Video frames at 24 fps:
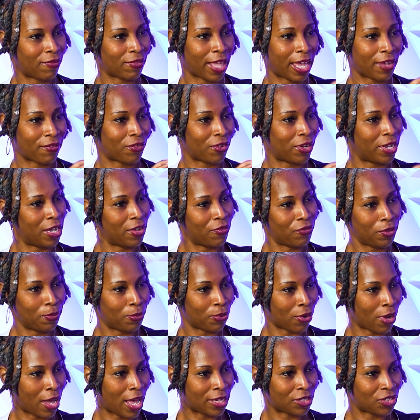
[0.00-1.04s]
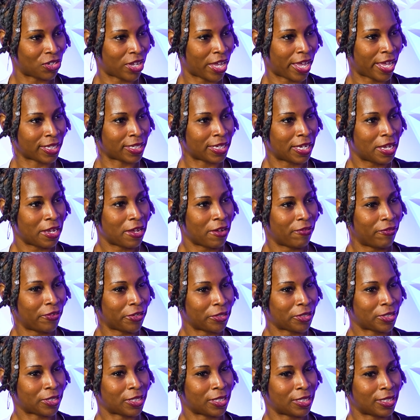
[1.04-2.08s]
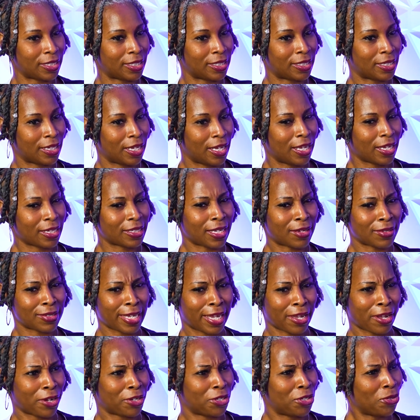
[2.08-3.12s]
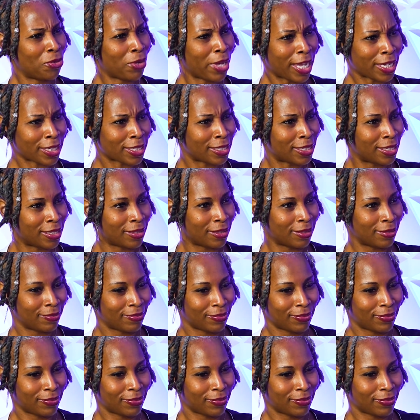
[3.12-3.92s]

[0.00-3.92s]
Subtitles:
like for every project versus, because I was like, are you actually,